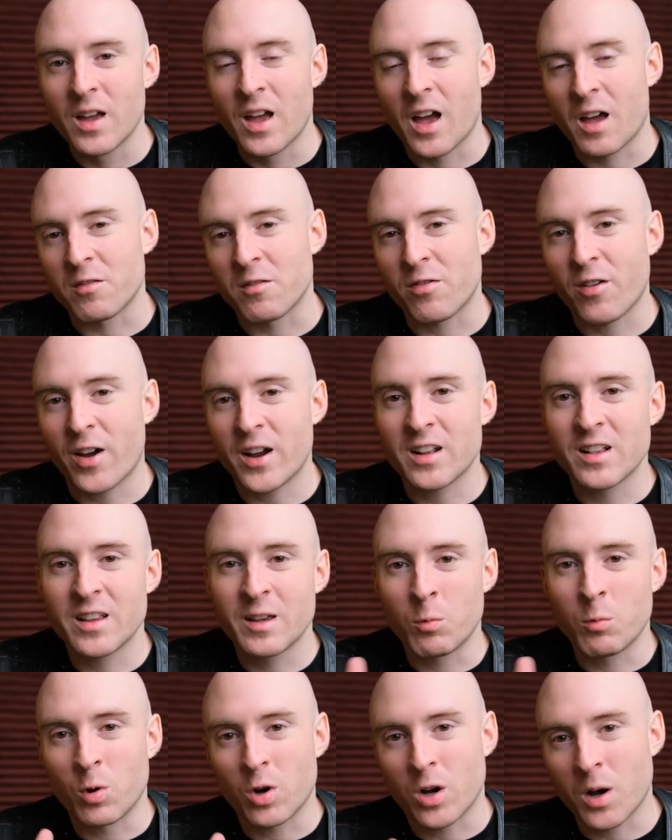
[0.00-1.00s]
And
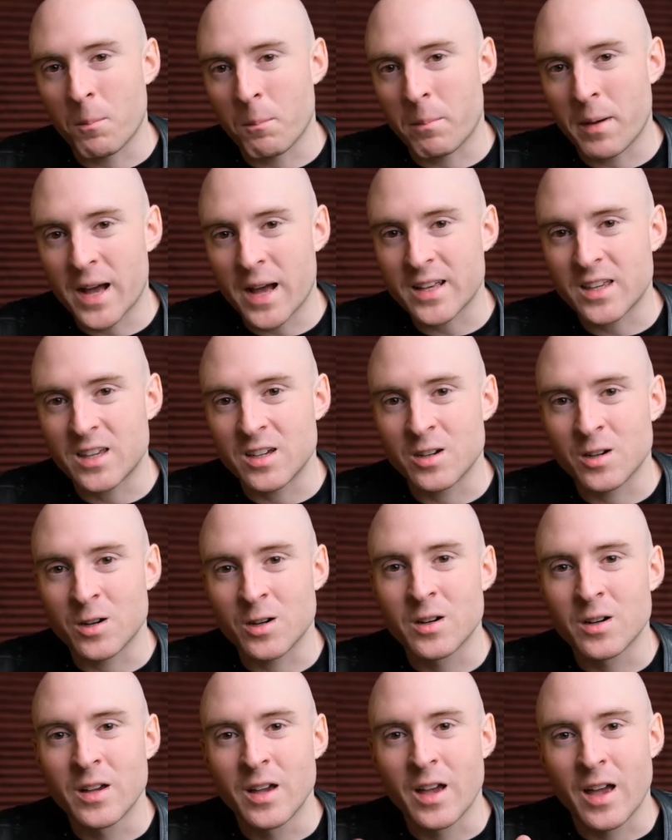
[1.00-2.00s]
finally, we'll come back here